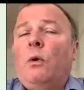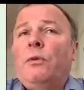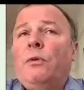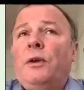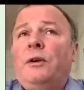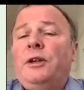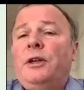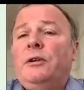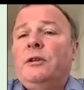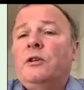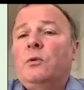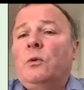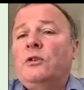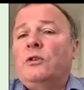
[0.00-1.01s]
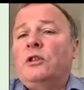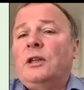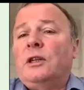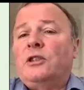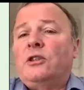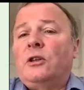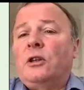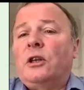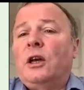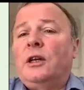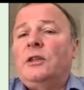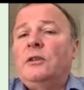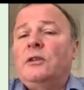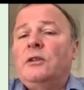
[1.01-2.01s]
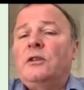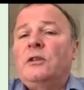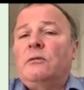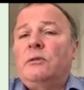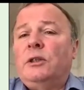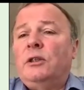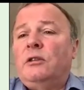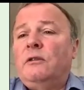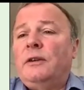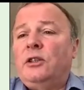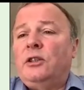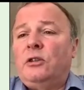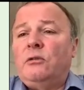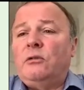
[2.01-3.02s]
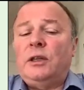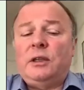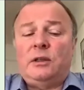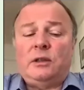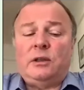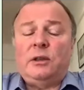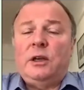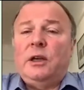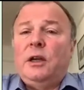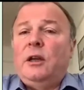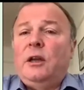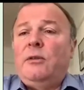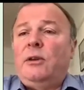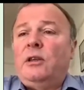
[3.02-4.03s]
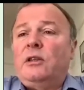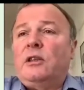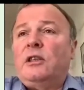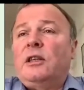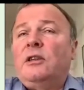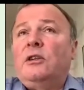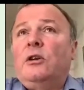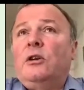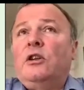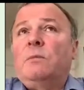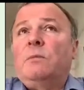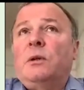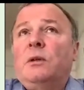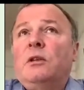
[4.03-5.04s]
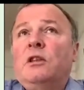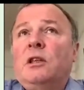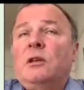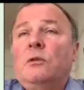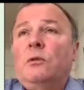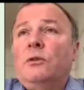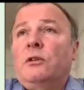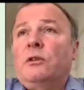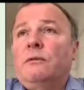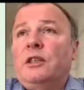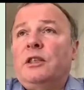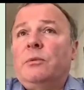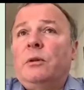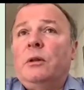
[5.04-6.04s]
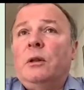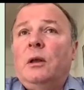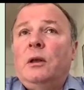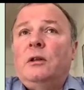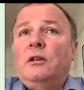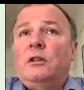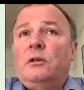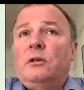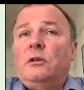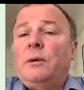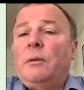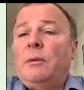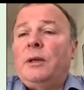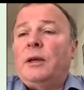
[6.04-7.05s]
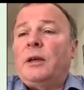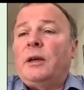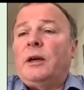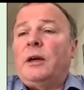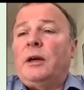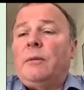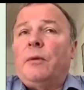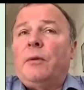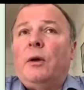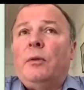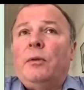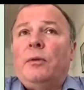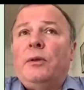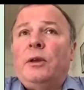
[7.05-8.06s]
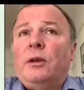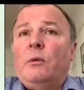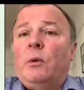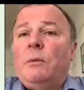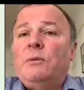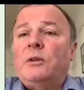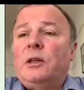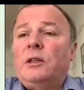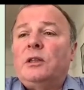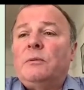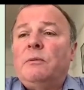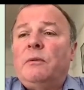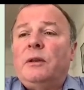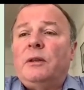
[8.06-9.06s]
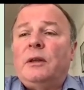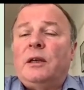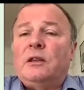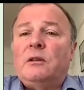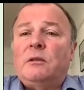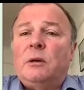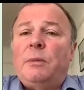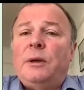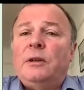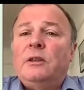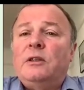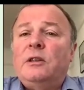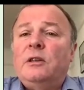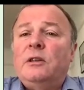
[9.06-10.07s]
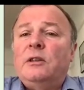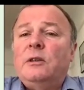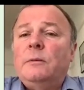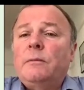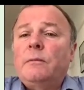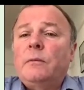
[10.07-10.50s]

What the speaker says: what their adherence was to national guidance, reintervention rates. These are sent to the hospitals and are also visible to the public on the website as the appendices.